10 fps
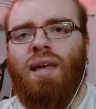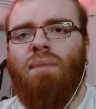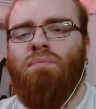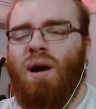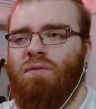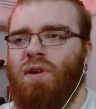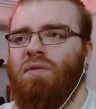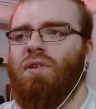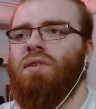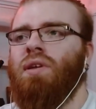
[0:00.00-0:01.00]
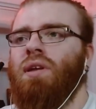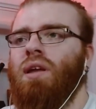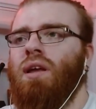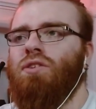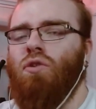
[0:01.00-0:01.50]
be my favorite
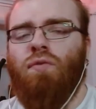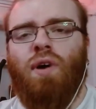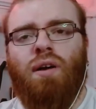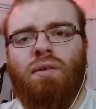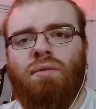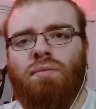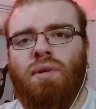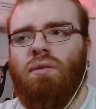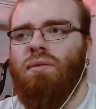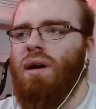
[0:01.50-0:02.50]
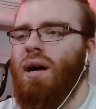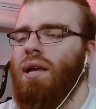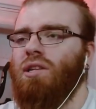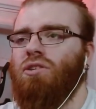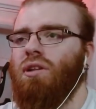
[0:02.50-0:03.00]
so far. You know,
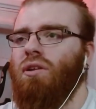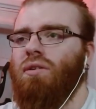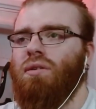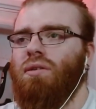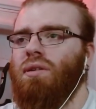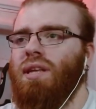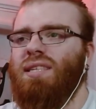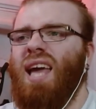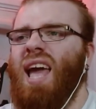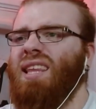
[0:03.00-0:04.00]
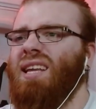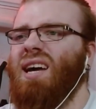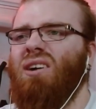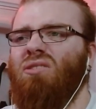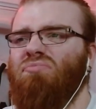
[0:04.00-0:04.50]
I enjoyed a lot. This
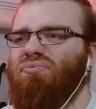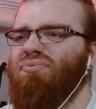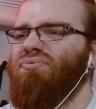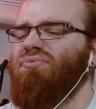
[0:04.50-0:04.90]
ending now